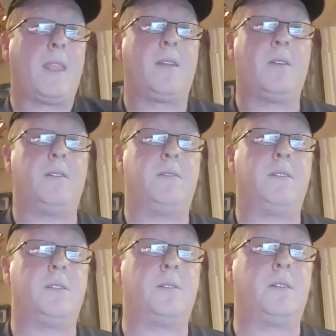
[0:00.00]

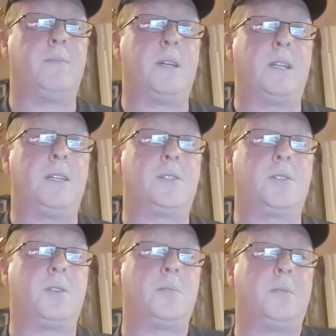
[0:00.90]
Every man and his
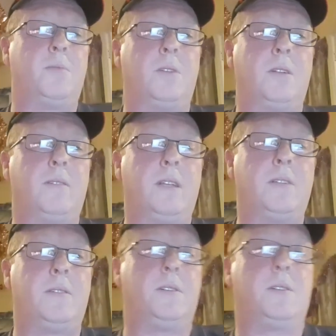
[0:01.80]
dog has been walking over the last years.